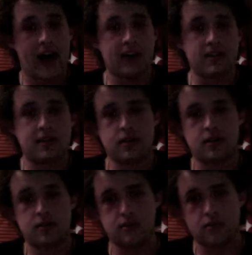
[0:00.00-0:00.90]
it's
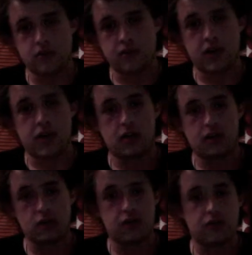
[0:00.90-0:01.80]
trigger
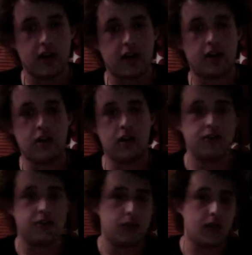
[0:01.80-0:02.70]
to
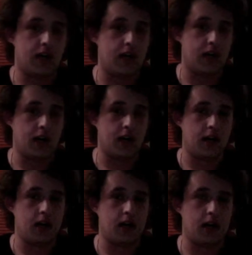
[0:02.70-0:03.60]
do
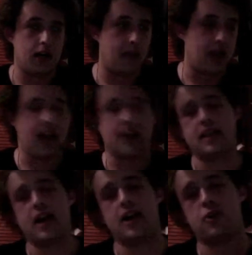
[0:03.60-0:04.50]
a melee
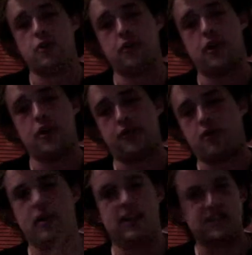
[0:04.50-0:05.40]
attack or a
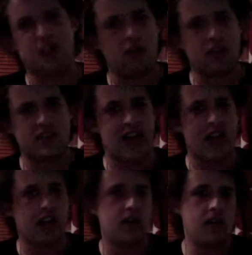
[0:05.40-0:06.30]
throwing star
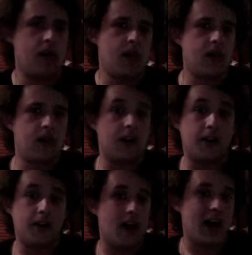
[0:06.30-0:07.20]
attack,
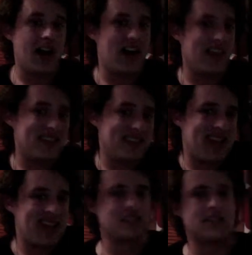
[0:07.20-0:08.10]
and
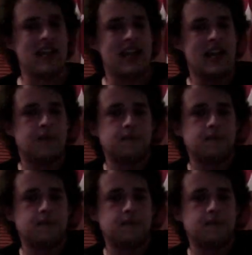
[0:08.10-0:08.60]
that's it.